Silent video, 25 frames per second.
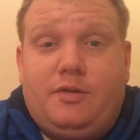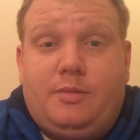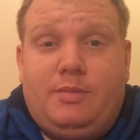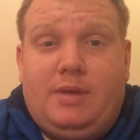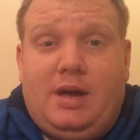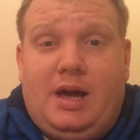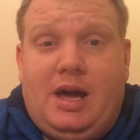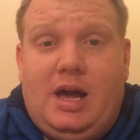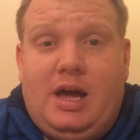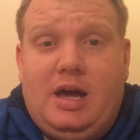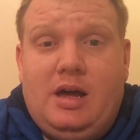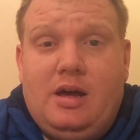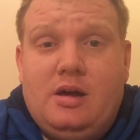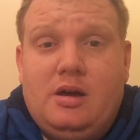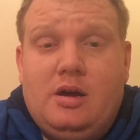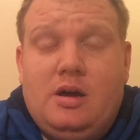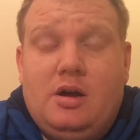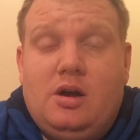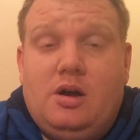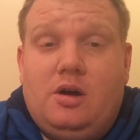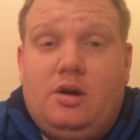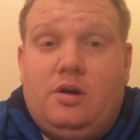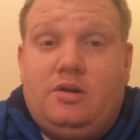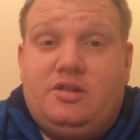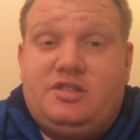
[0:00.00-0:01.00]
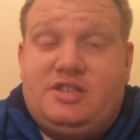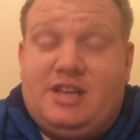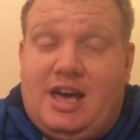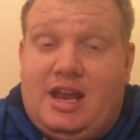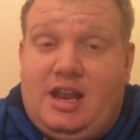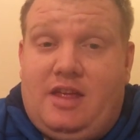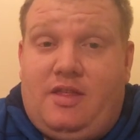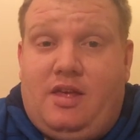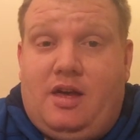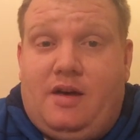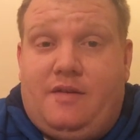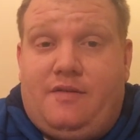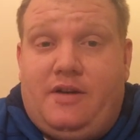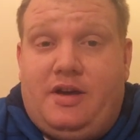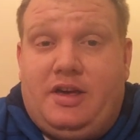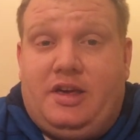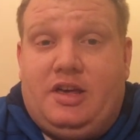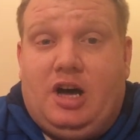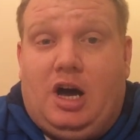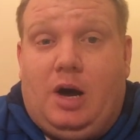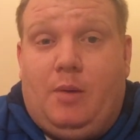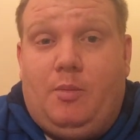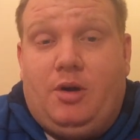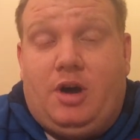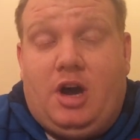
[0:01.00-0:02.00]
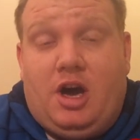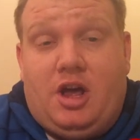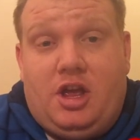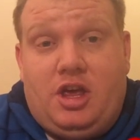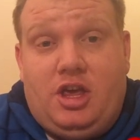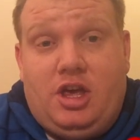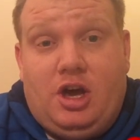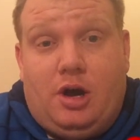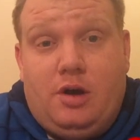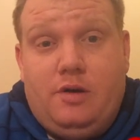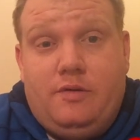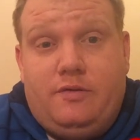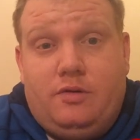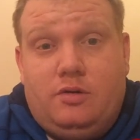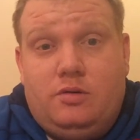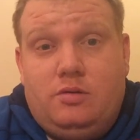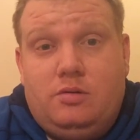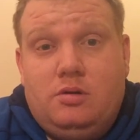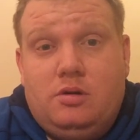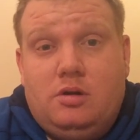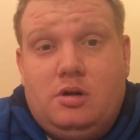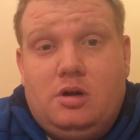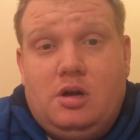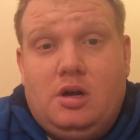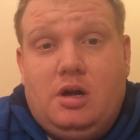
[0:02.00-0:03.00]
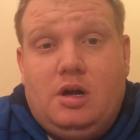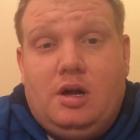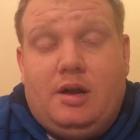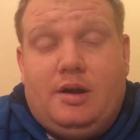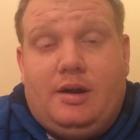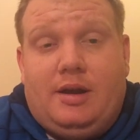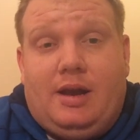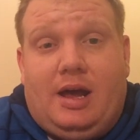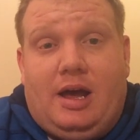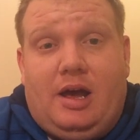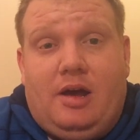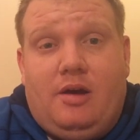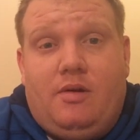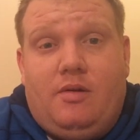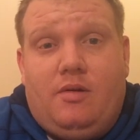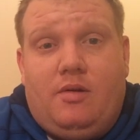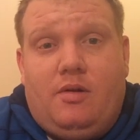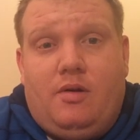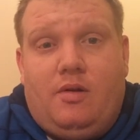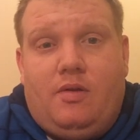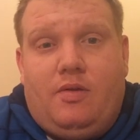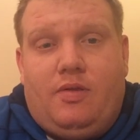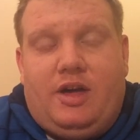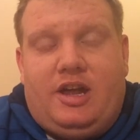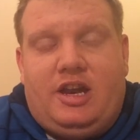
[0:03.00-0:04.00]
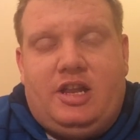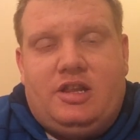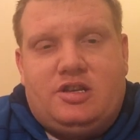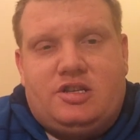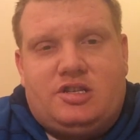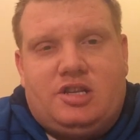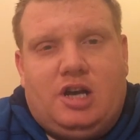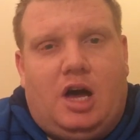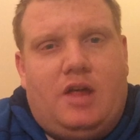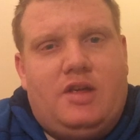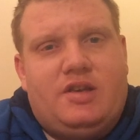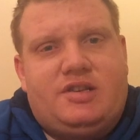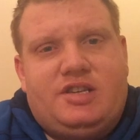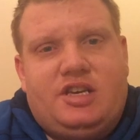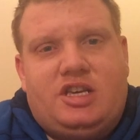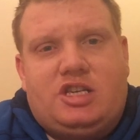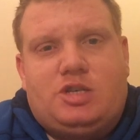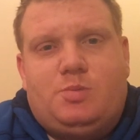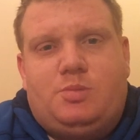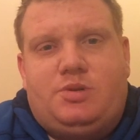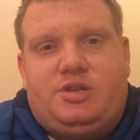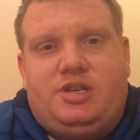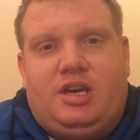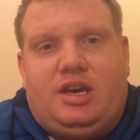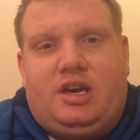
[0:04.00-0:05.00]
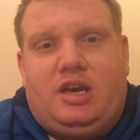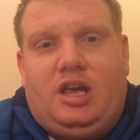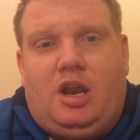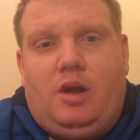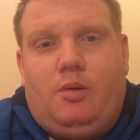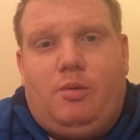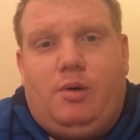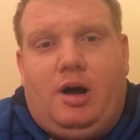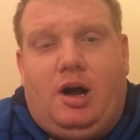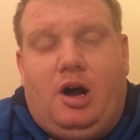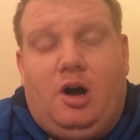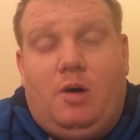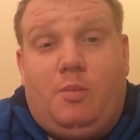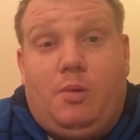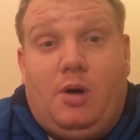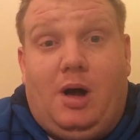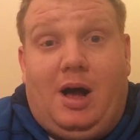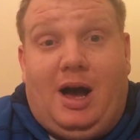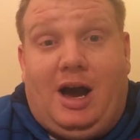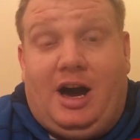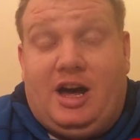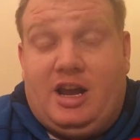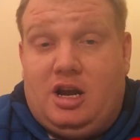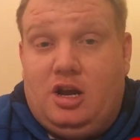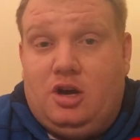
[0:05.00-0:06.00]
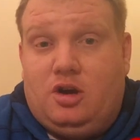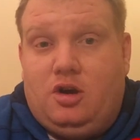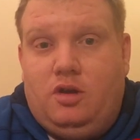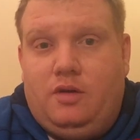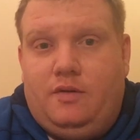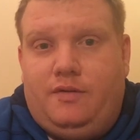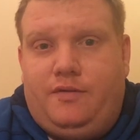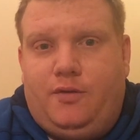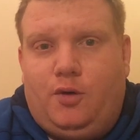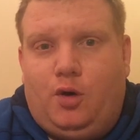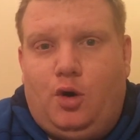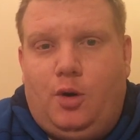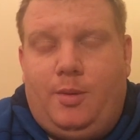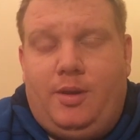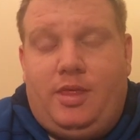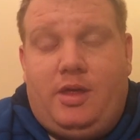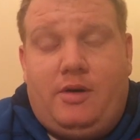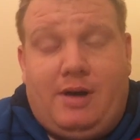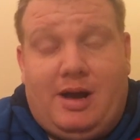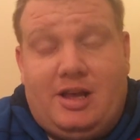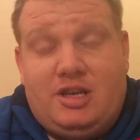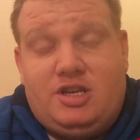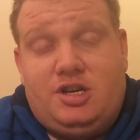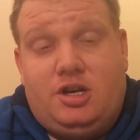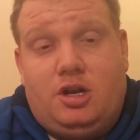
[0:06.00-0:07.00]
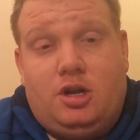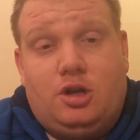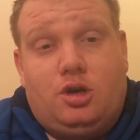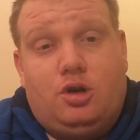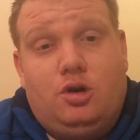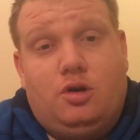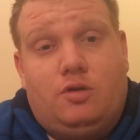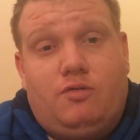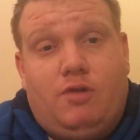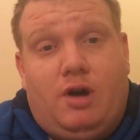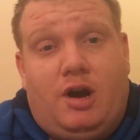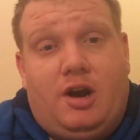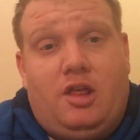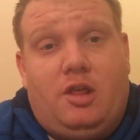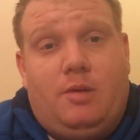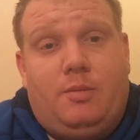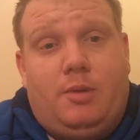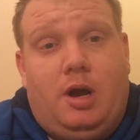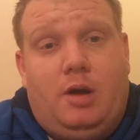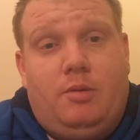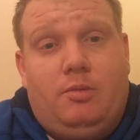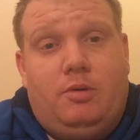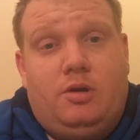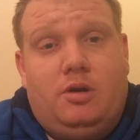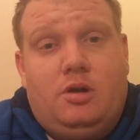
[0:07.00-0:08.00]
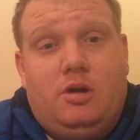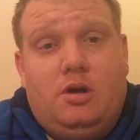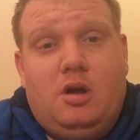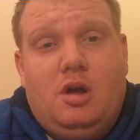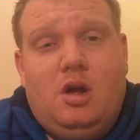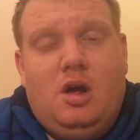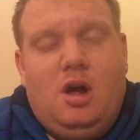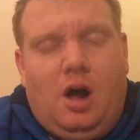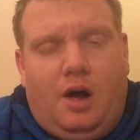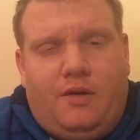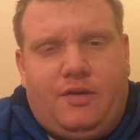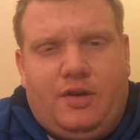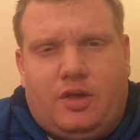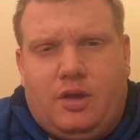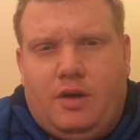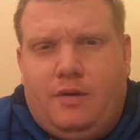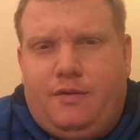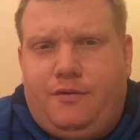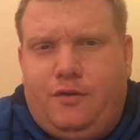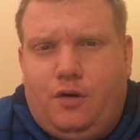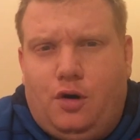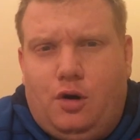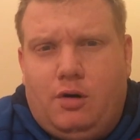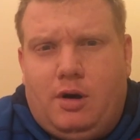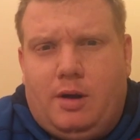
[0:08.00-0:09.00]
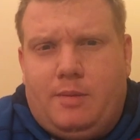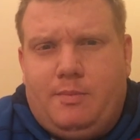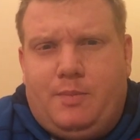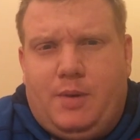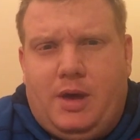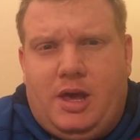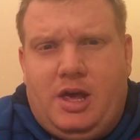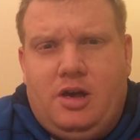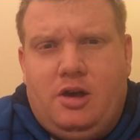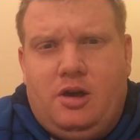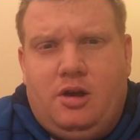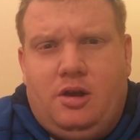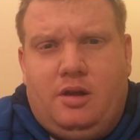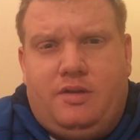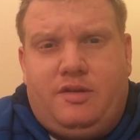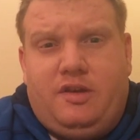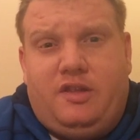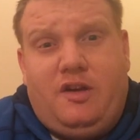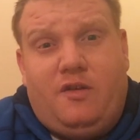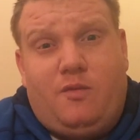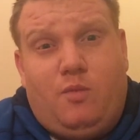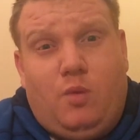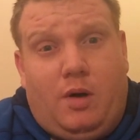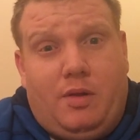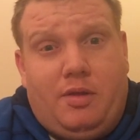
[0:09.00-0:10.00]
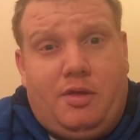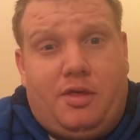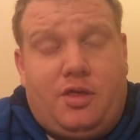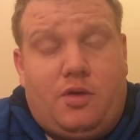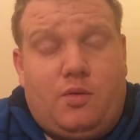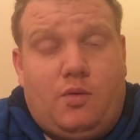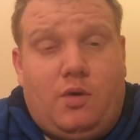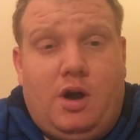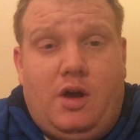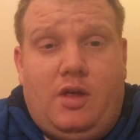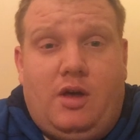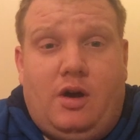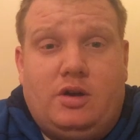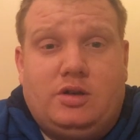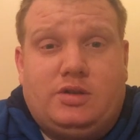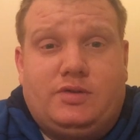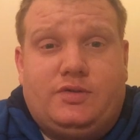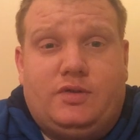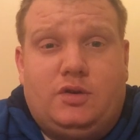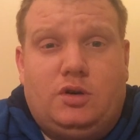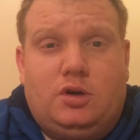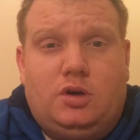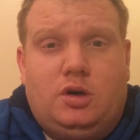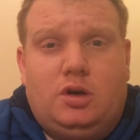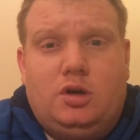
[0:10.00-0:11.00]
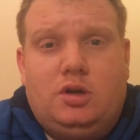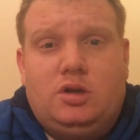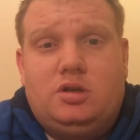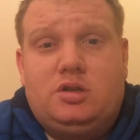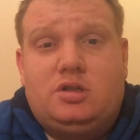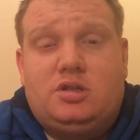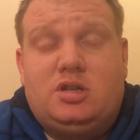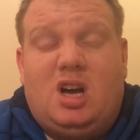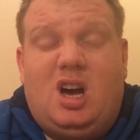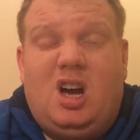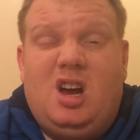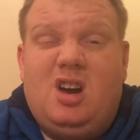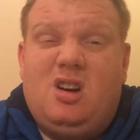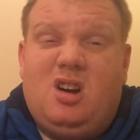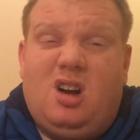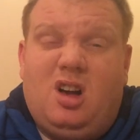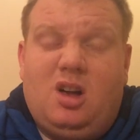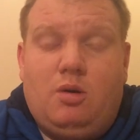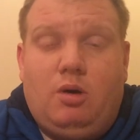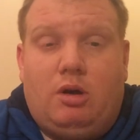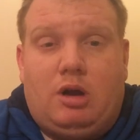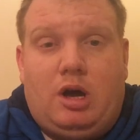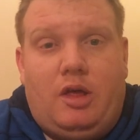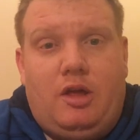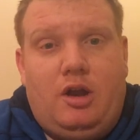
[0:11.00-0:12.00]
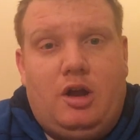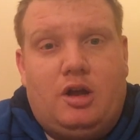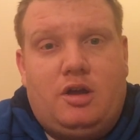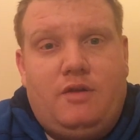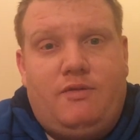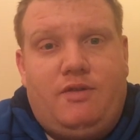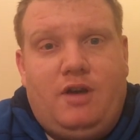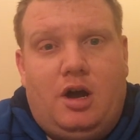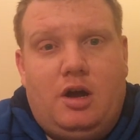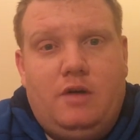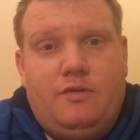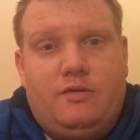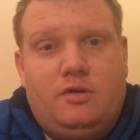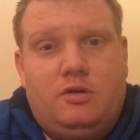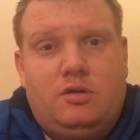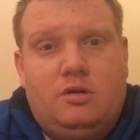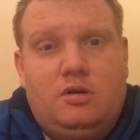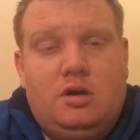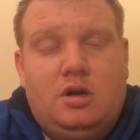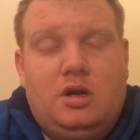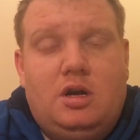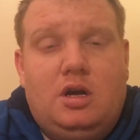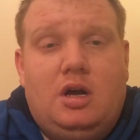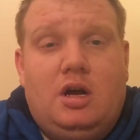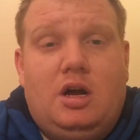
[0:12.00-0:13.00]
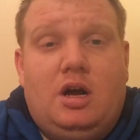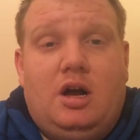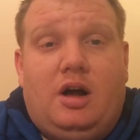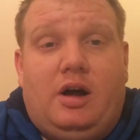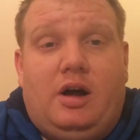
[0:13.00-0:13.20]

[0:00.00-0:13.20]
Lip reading: From there, we're staying in the FA Cup, we're going to Yeovil. Now, they didn't start the season particularly well, but had a look at the form, and they're actually in a good run at the moment. I think they're 4 unbeaten, I think they've won 3 of those 4. So, I quite like the look of Yeovil,